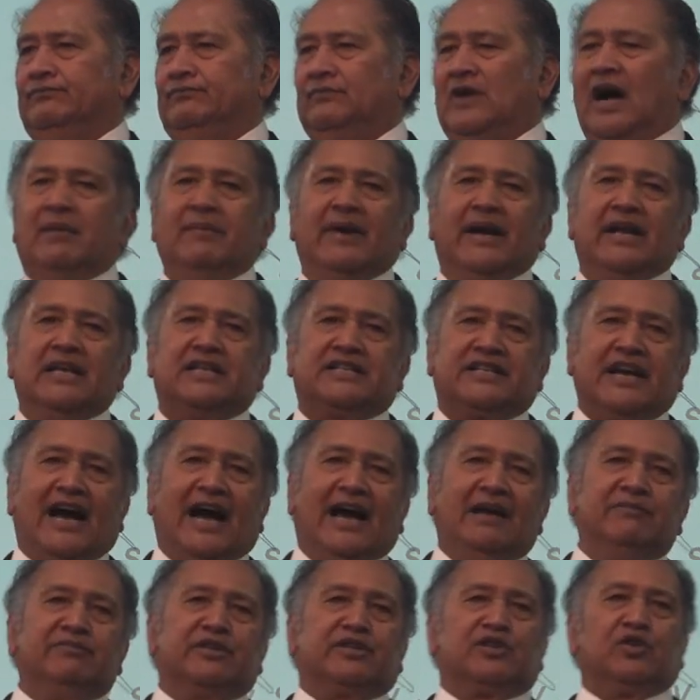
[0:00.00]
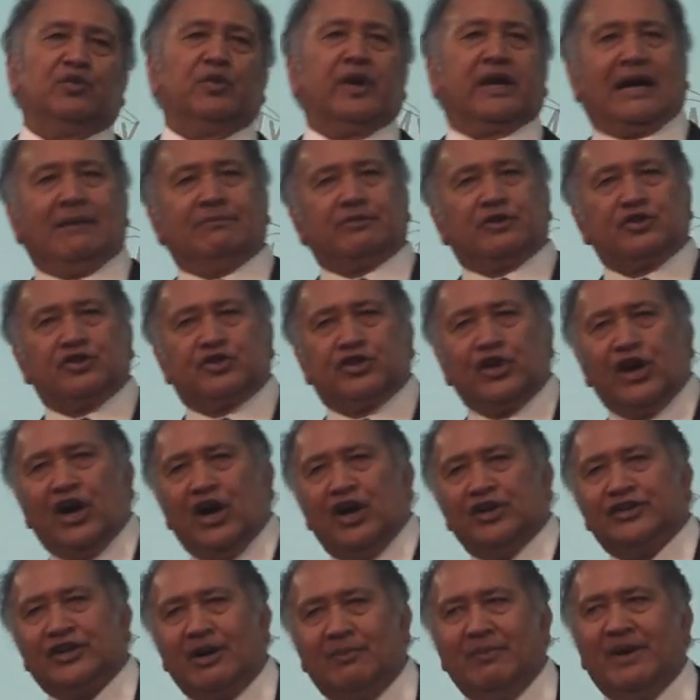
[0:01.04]
How many times do we come to
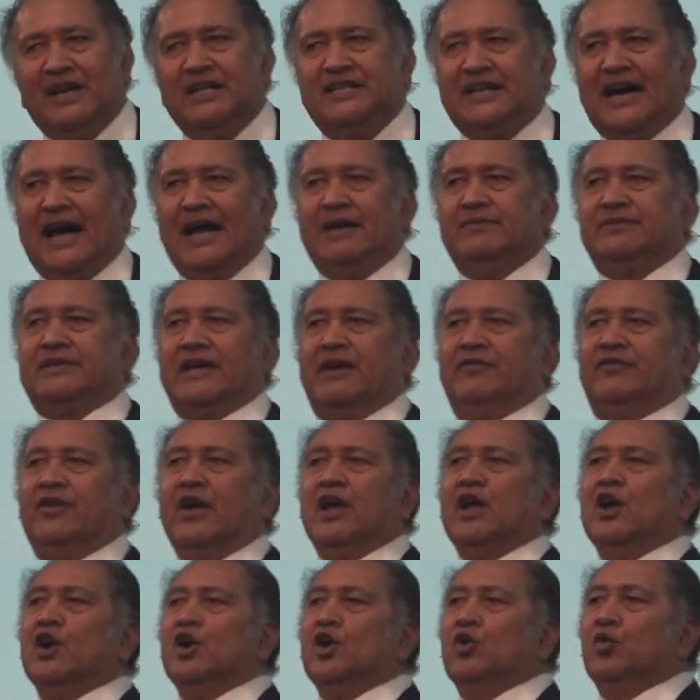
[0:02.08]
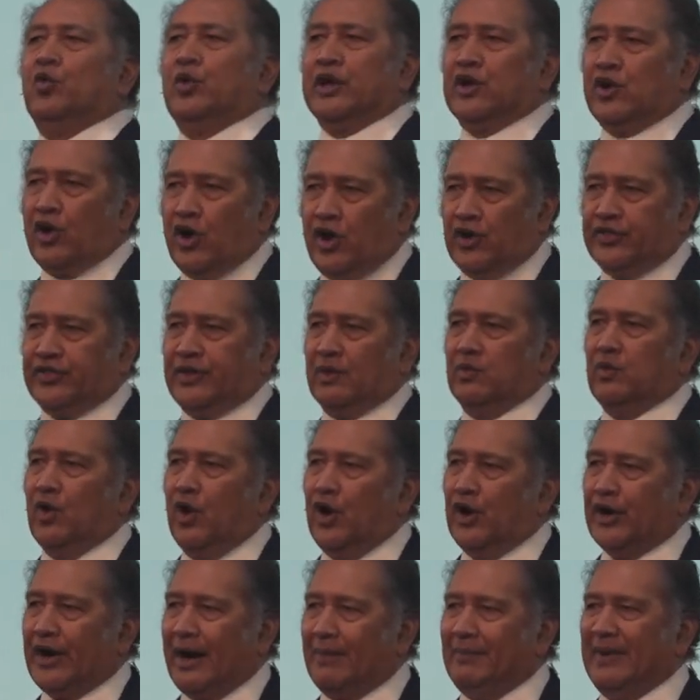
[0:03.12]
church? How many times have we heard the
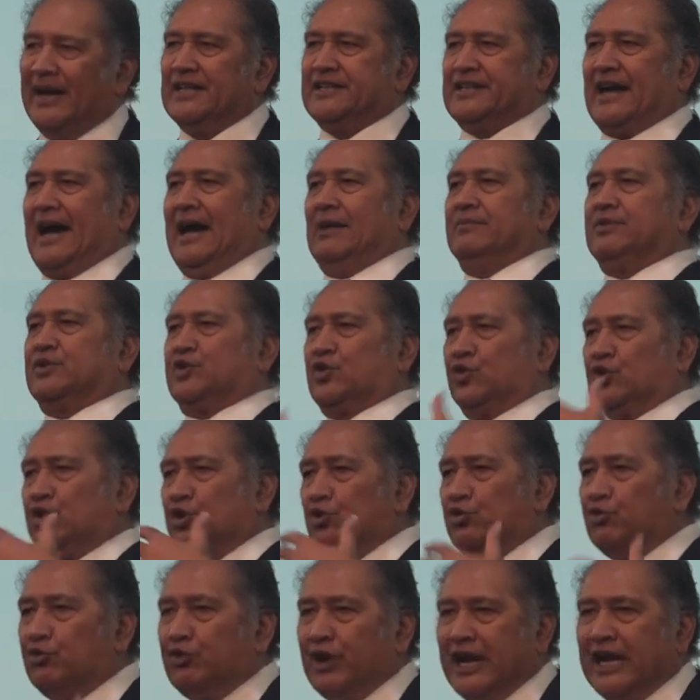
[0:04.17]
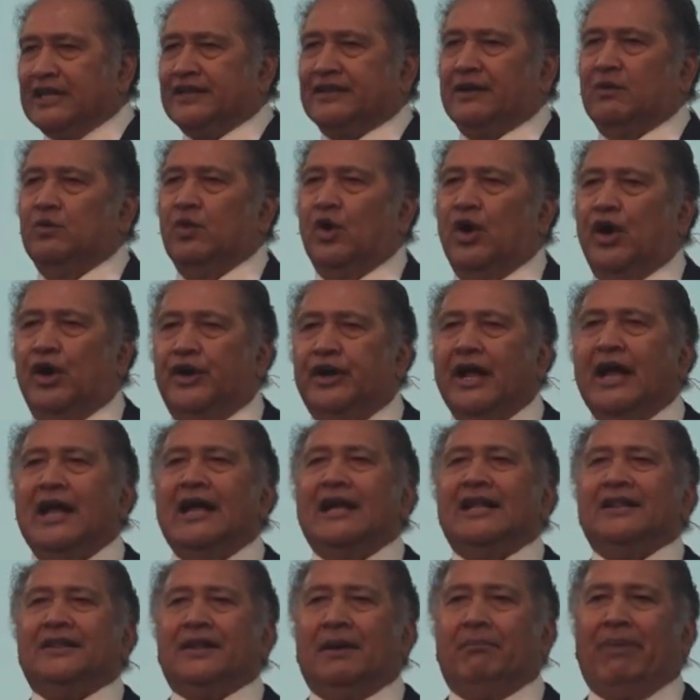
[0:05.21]
word? How many times do you read the word?
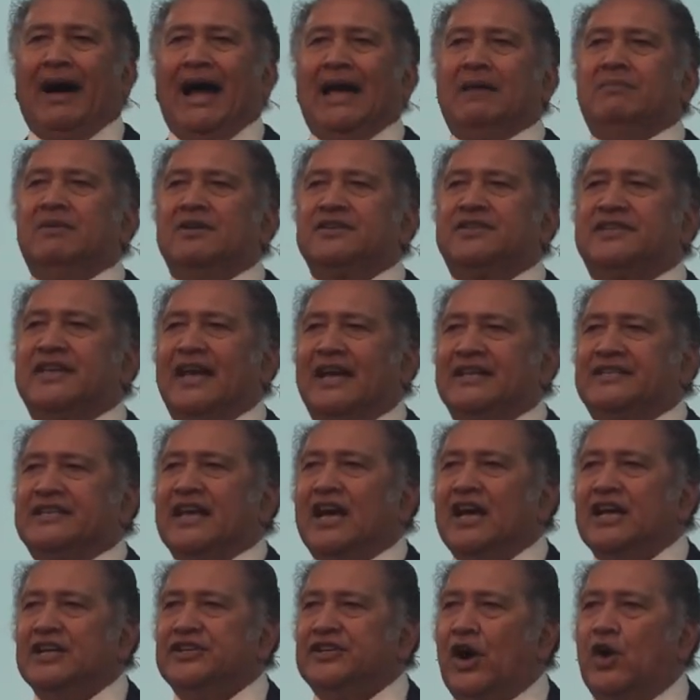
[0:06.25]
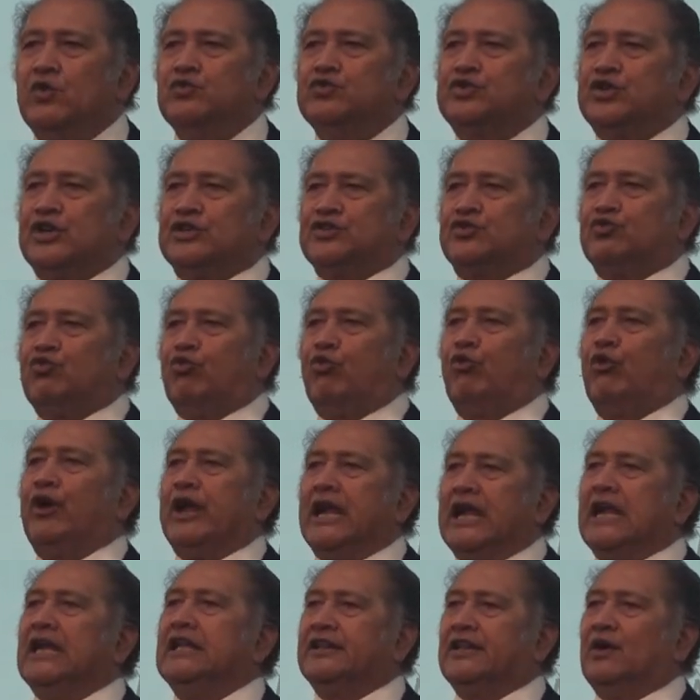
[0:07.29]
The Bible says, don't just
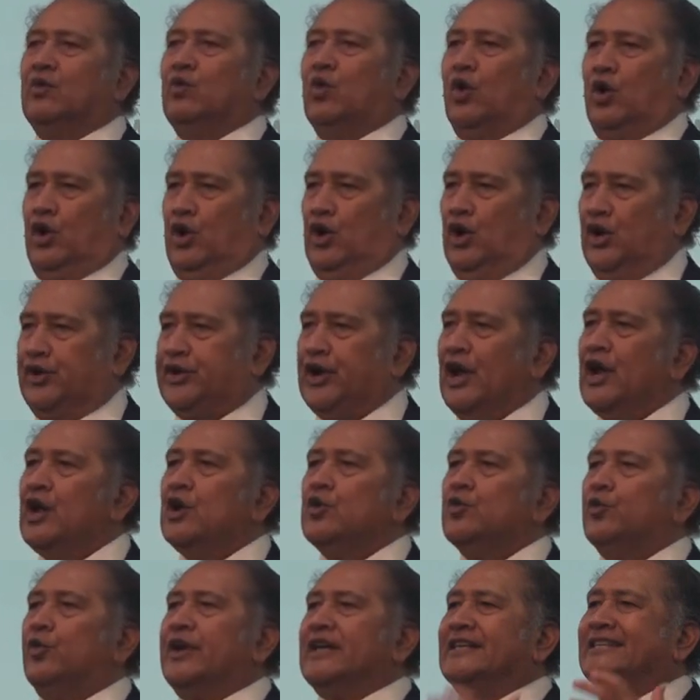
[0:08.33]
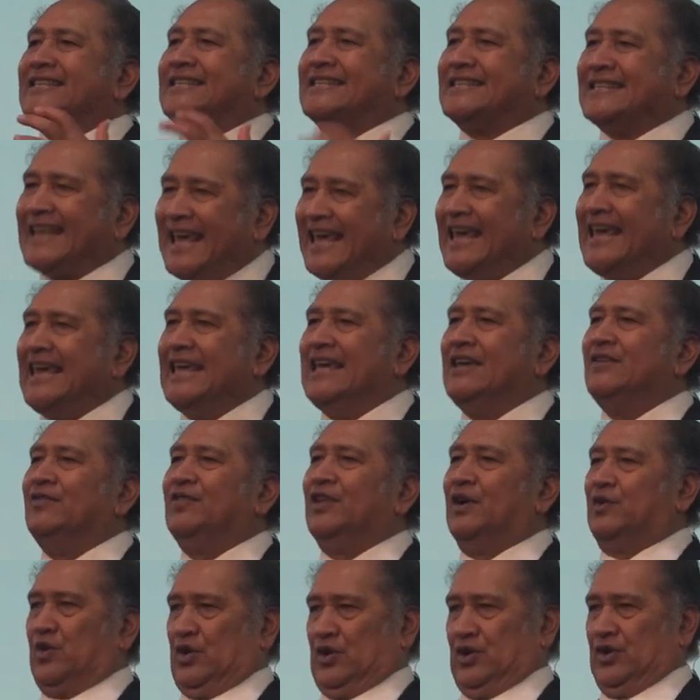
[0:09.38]
read the word, receive
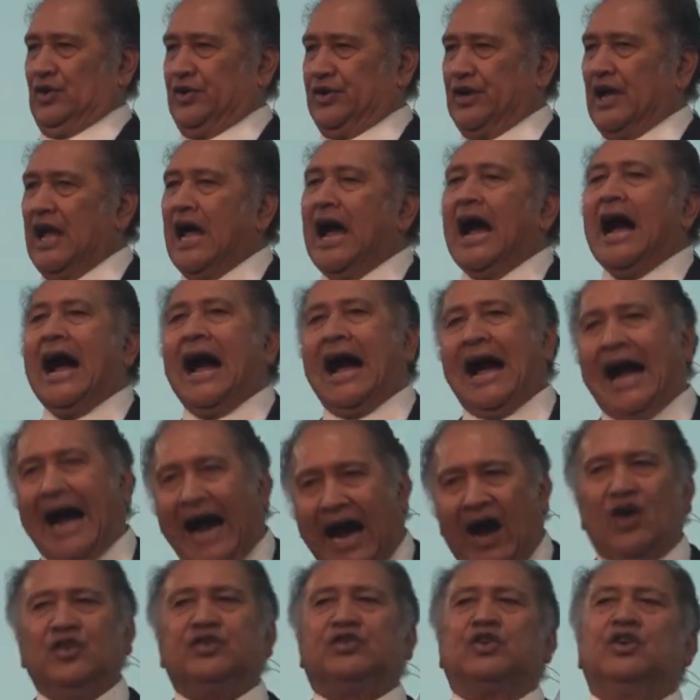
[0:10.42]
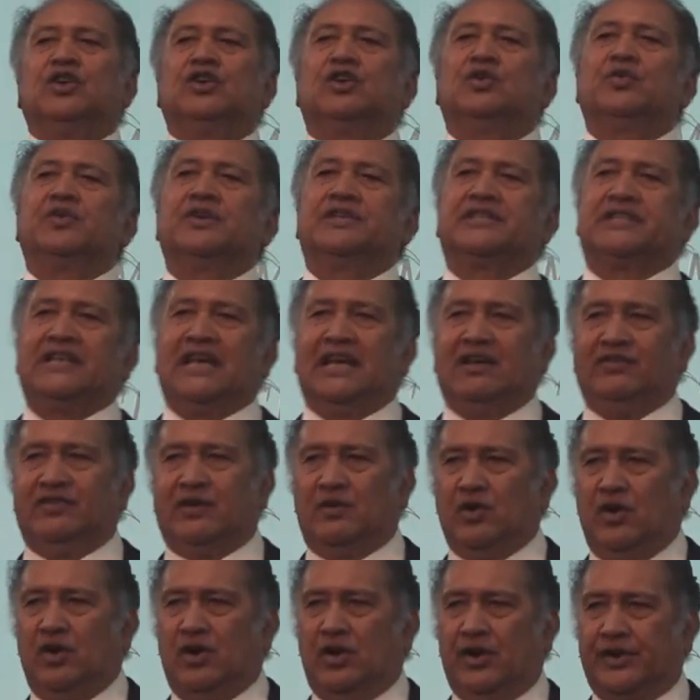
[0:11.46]
the word. How do you receive the
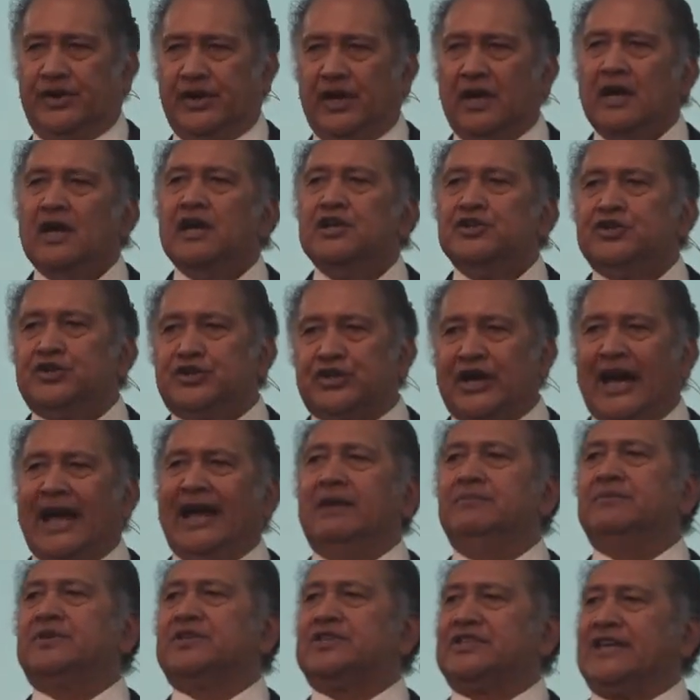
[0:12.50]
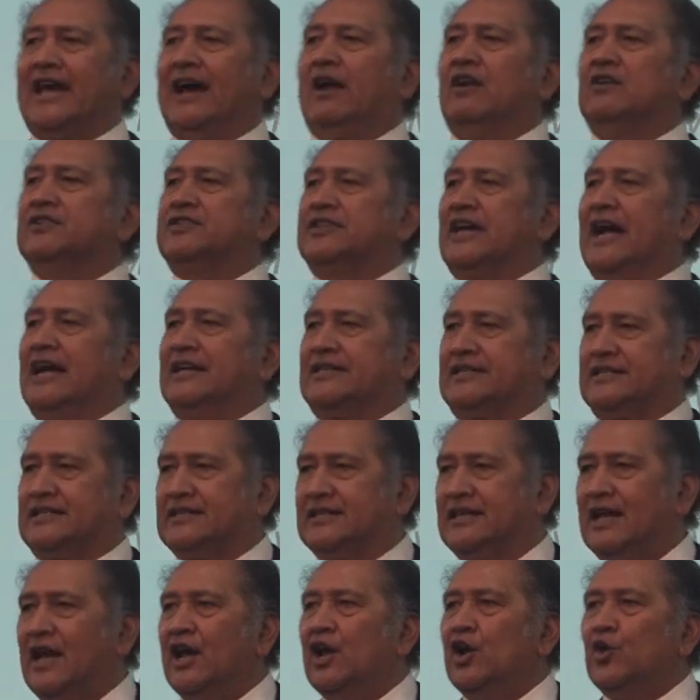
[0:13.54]
word? James tells
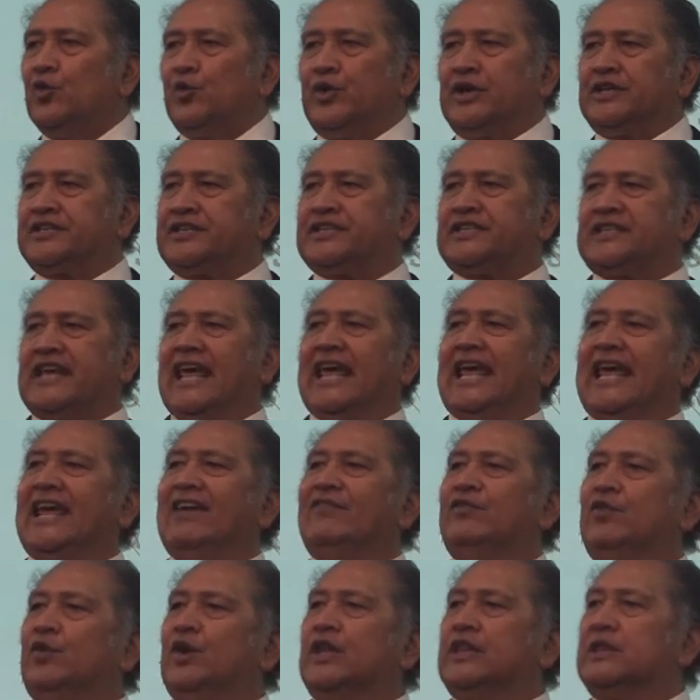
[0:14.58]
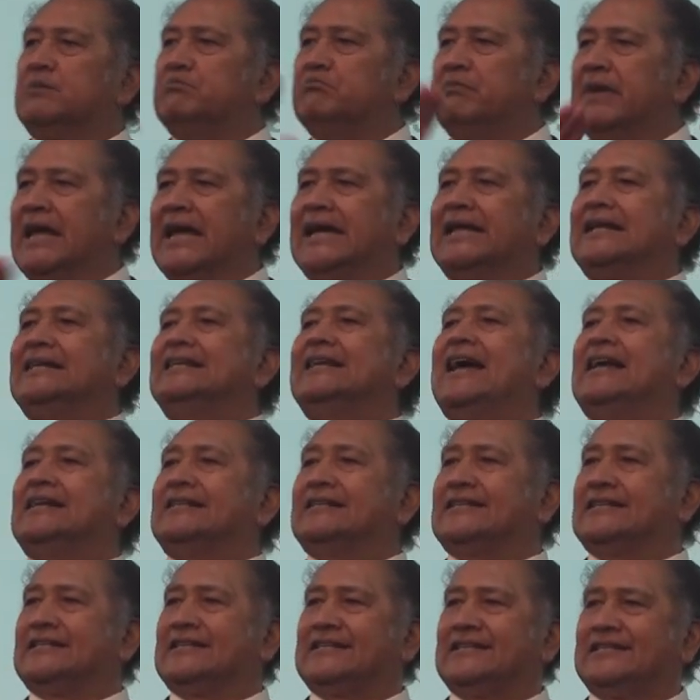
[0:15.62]
us, receive with
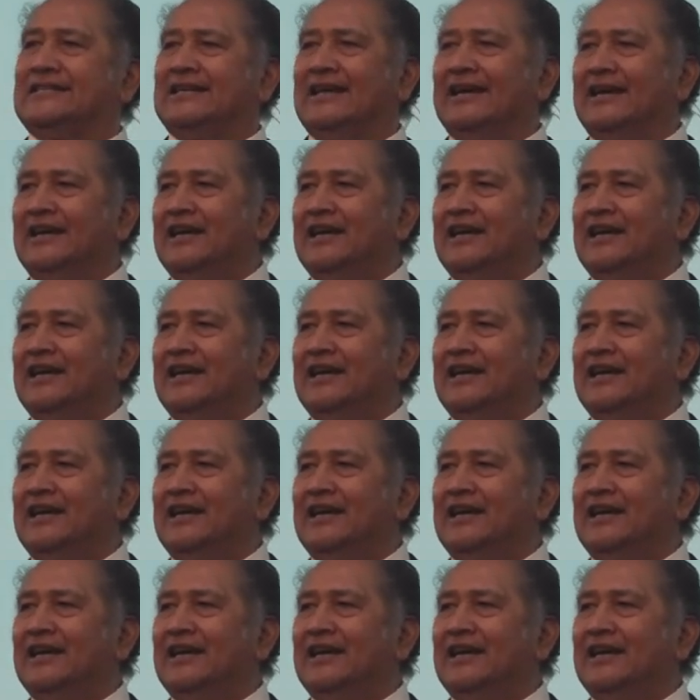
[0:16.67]
meekness.